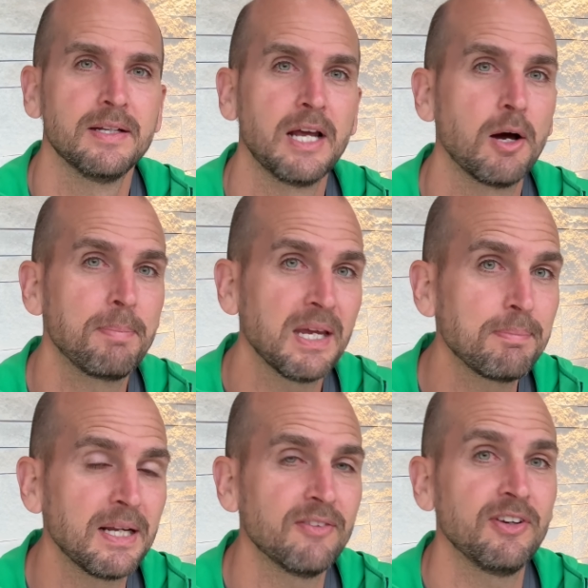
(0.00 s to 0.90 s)
Now, a big
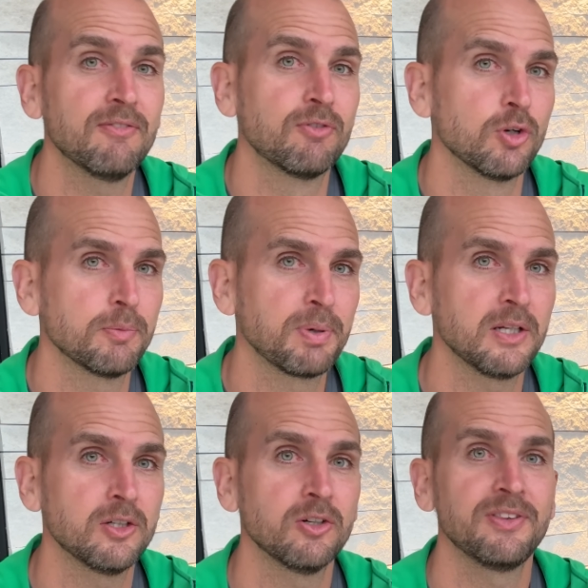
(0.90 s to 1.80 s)
benefit for the
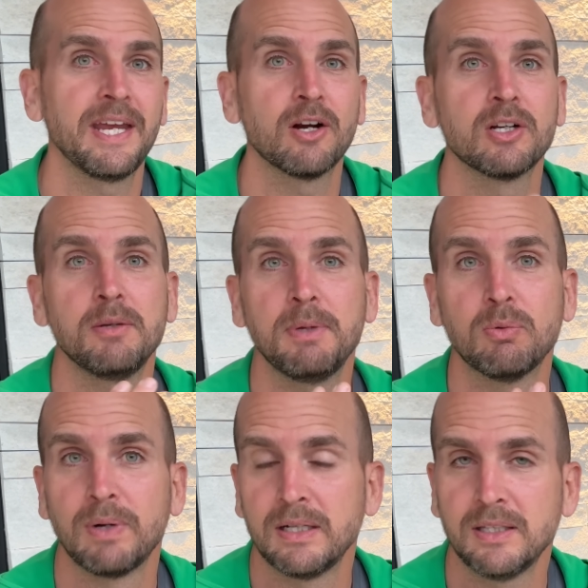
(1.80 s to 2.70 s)
Predator, they are going to be
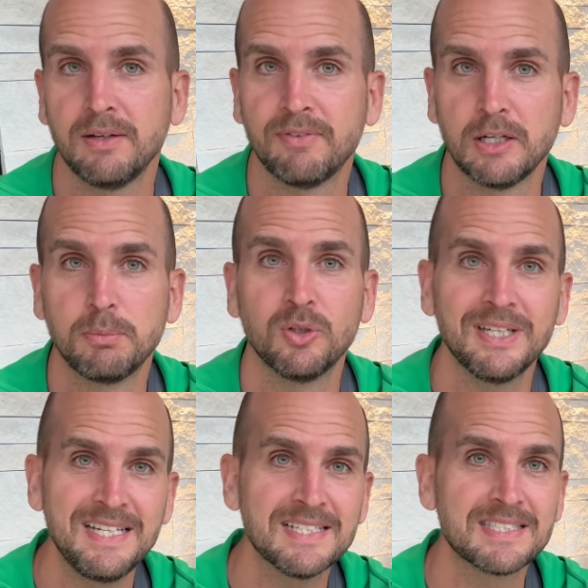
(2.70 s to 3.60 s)
readily available
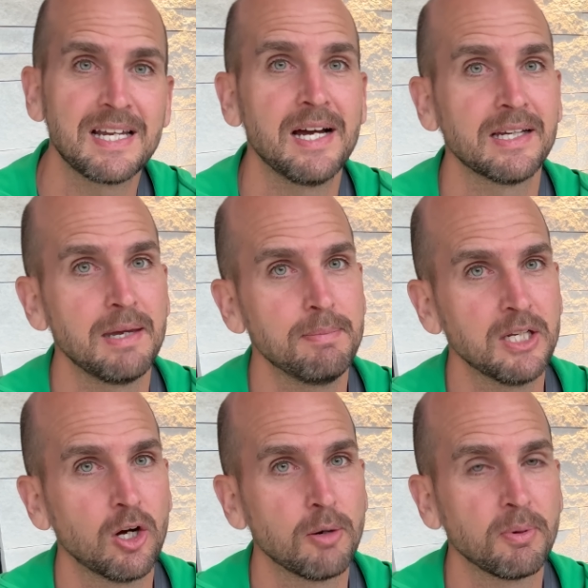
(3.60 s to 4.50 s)
in stock at many
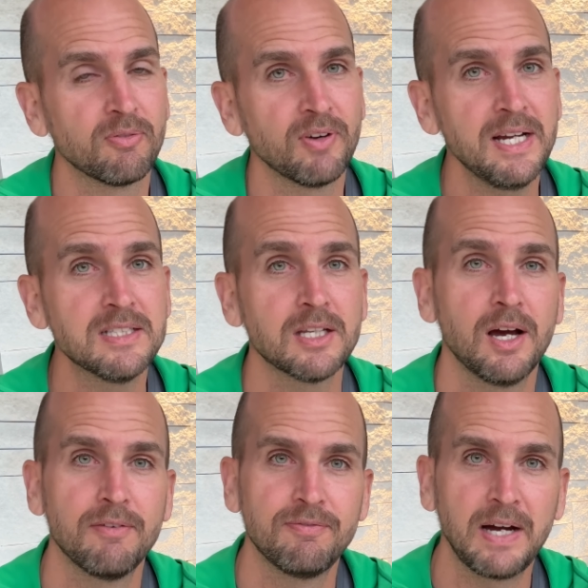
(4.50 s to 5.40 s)
Harbor Freights,
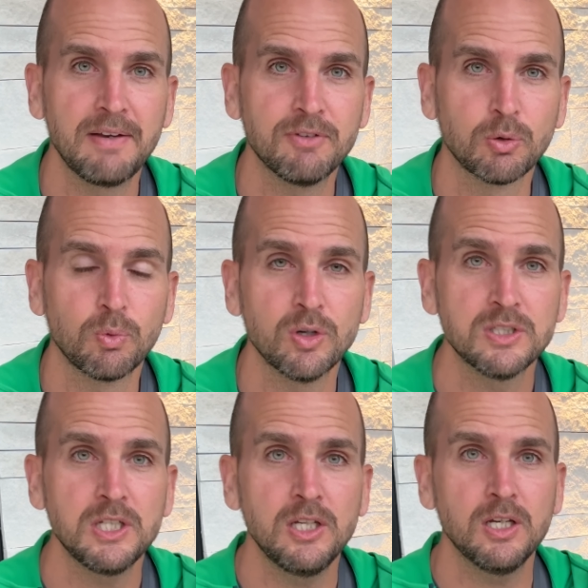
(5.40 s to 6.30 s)
a 5-year
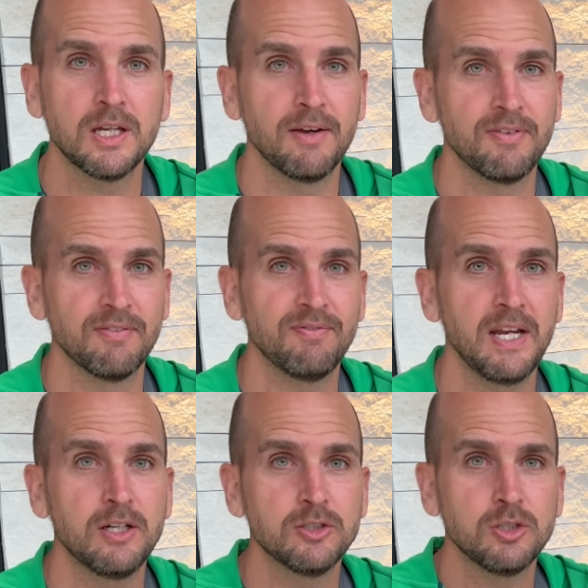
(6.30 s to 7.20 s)
warranty. If it
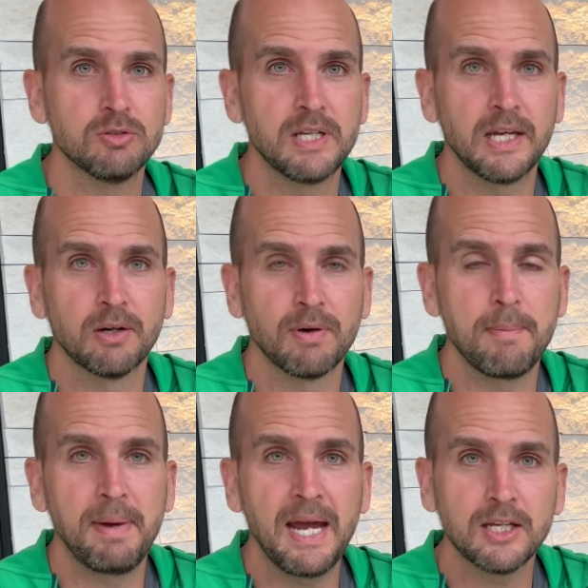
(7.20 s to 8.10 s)
fails, you take it right
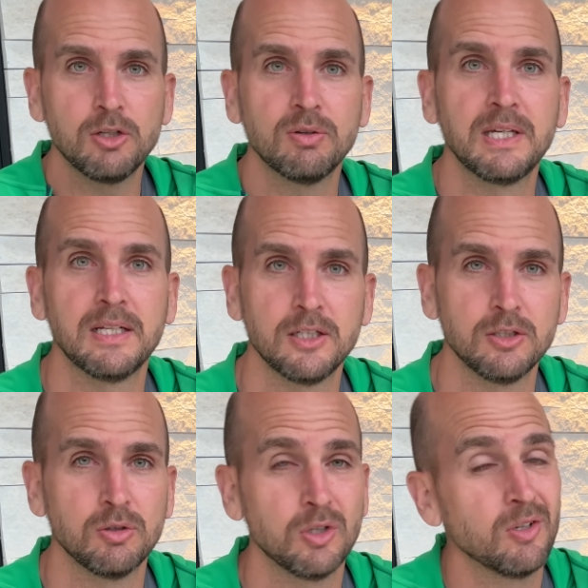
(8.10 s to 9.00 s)
back, you get a
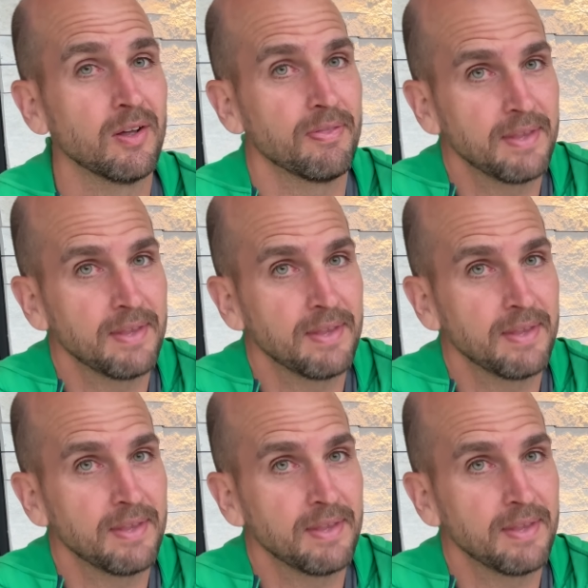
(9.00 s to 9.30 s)
new unit.